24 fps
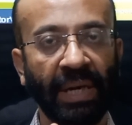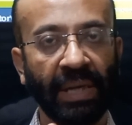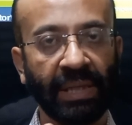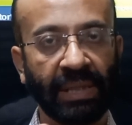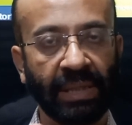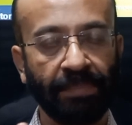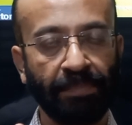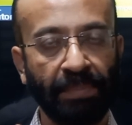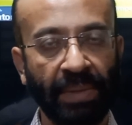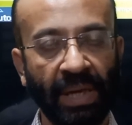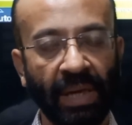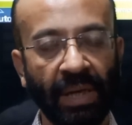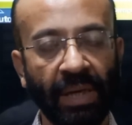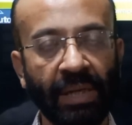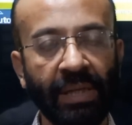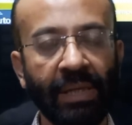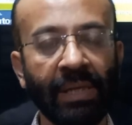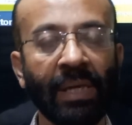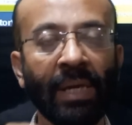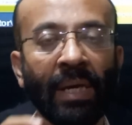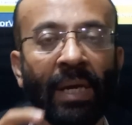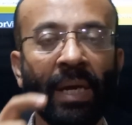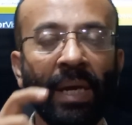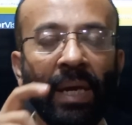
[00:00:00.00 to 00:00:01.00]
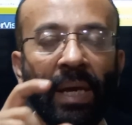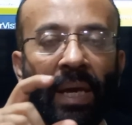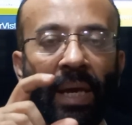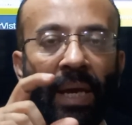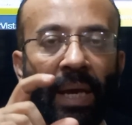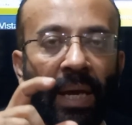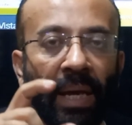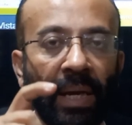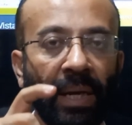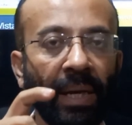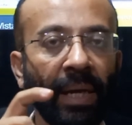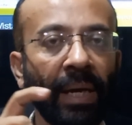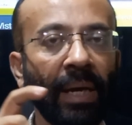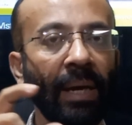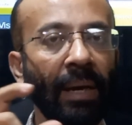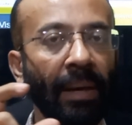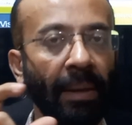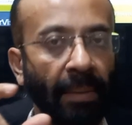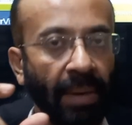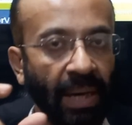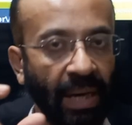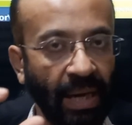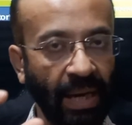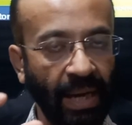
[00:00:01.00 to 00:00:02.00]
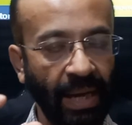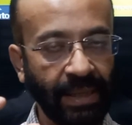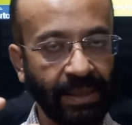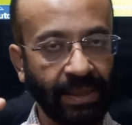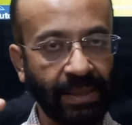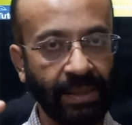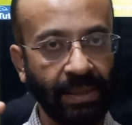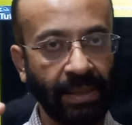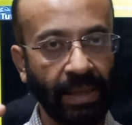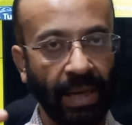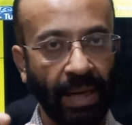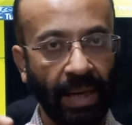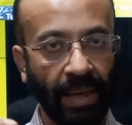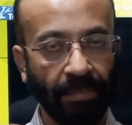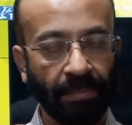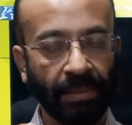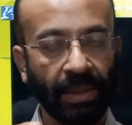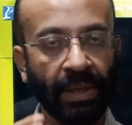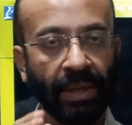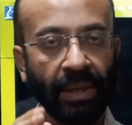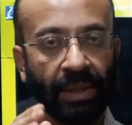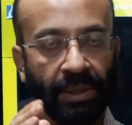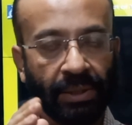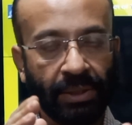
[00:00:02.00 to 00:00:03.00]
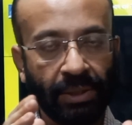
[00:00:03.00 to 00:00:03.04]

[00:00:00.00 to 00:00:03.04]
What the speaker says: disappeared in less time.